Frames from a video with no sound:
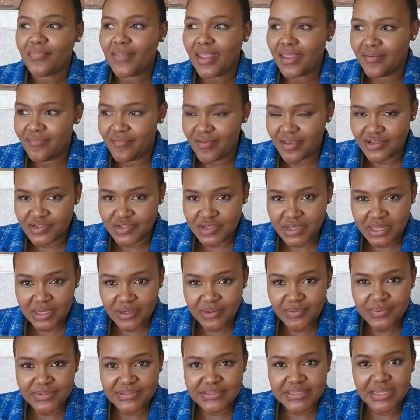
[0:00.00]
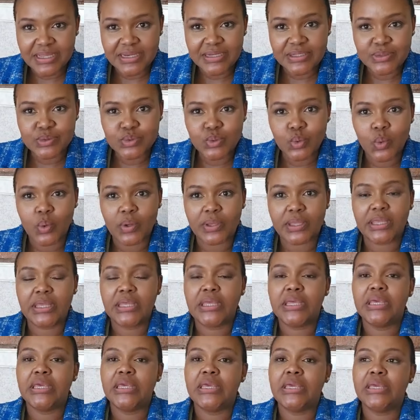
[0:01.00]
Eventually we started
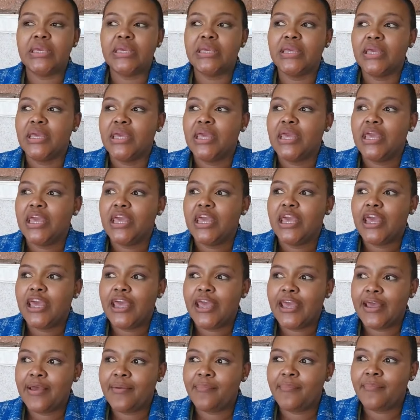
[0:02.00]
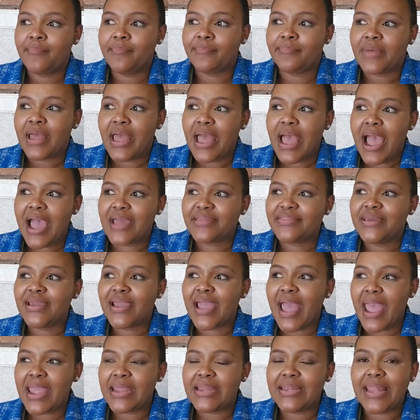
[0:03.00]
talking. Um, I think
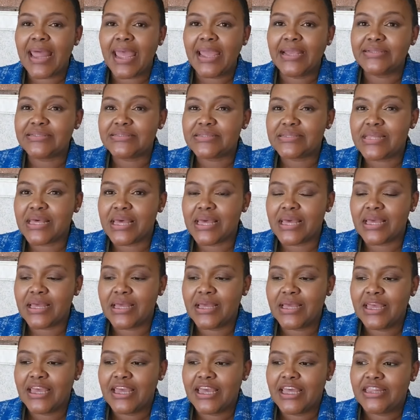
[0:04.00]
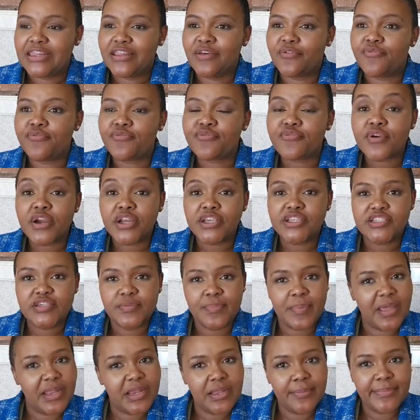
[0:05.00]
I liked the the friendship
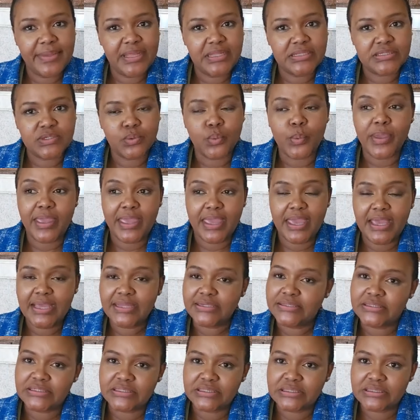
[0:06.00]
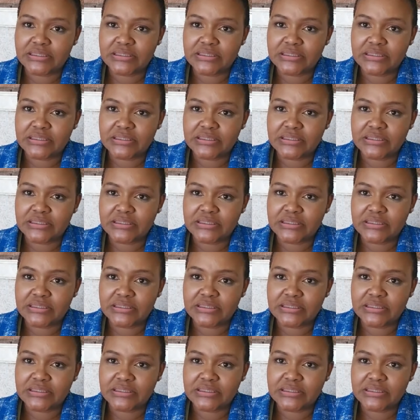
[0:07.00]
element we had